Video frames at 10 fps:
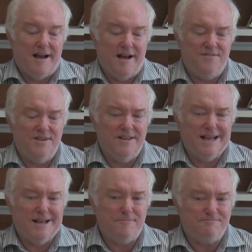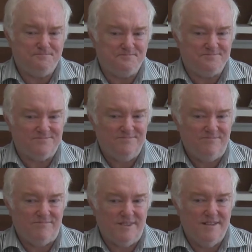I feel like
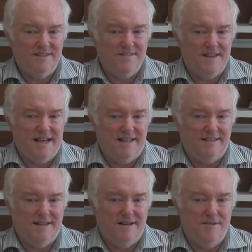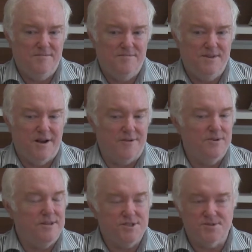that, I
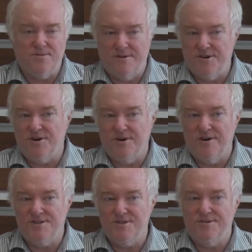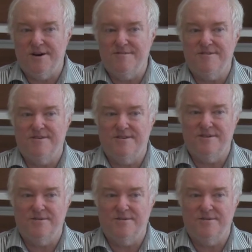really just want to encourage whoever